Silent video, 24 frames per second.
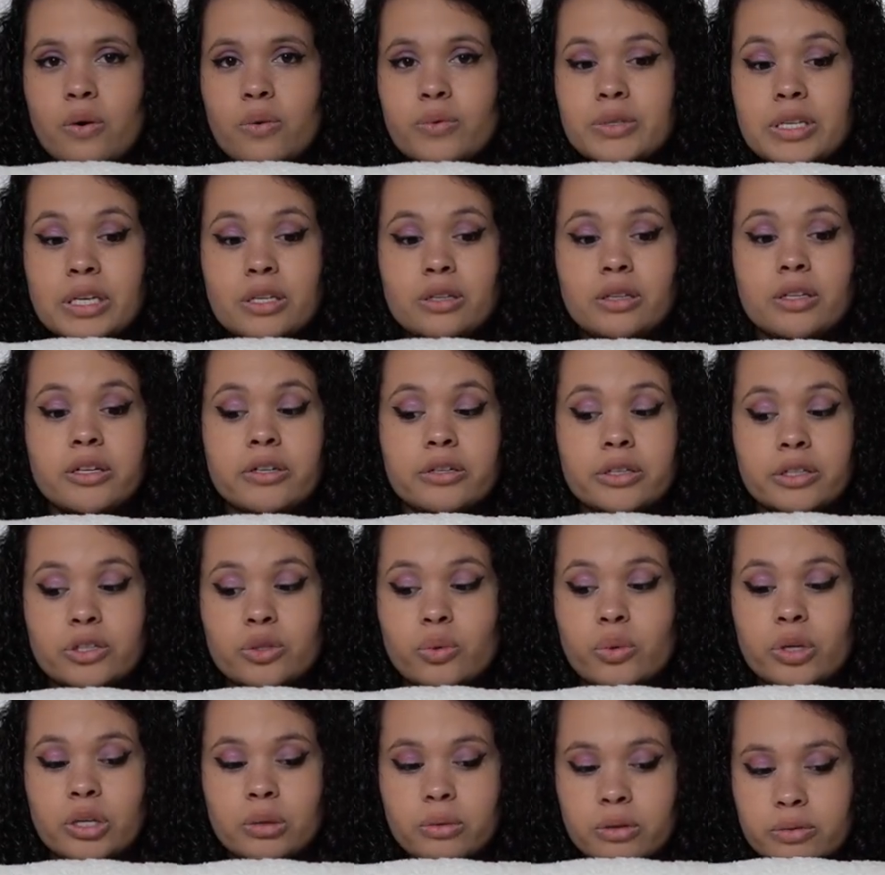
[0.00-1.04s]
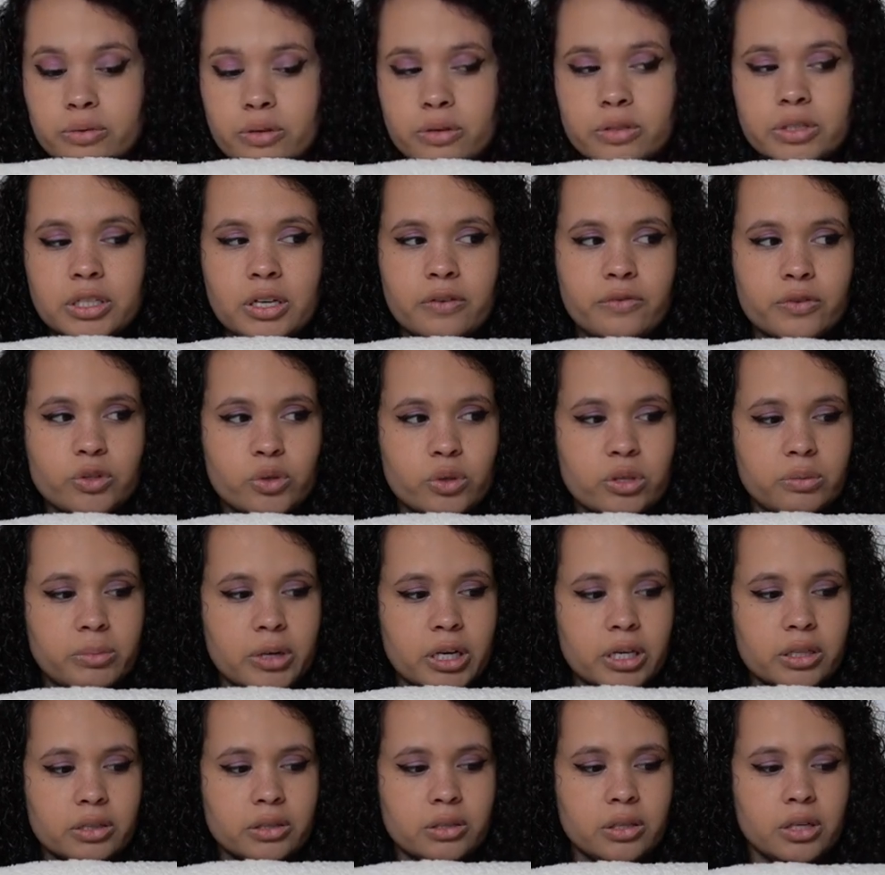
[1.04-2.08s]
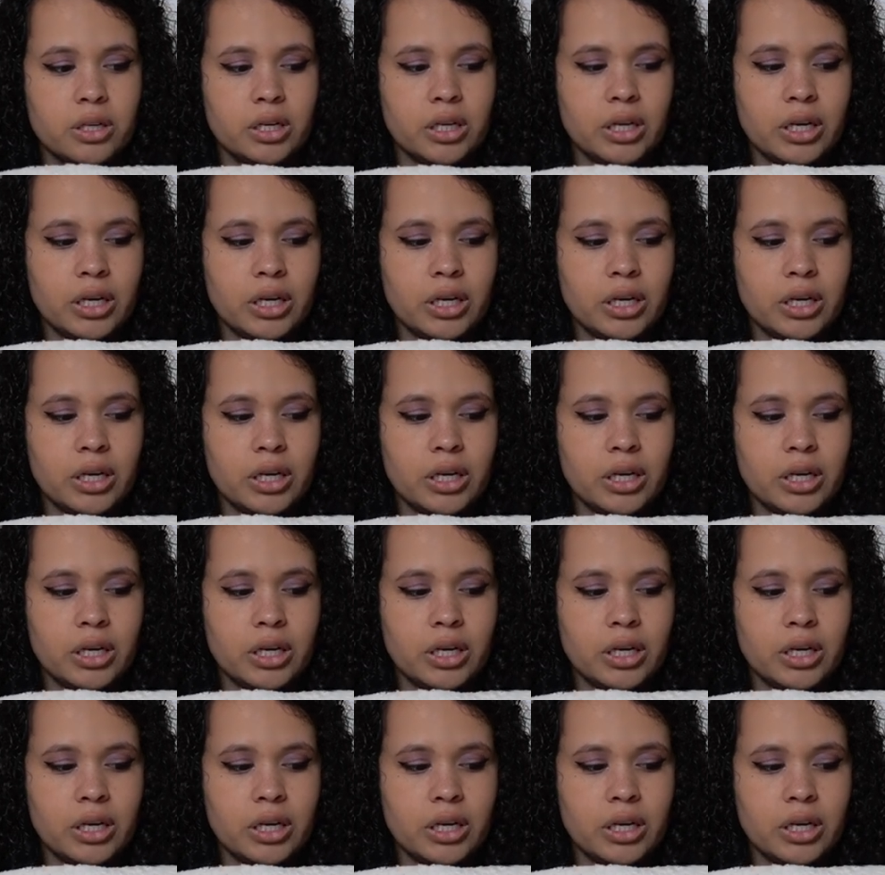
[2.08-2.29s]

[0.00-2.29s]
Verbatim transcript: It was like literally twenty, it was on sale for twenty bucks.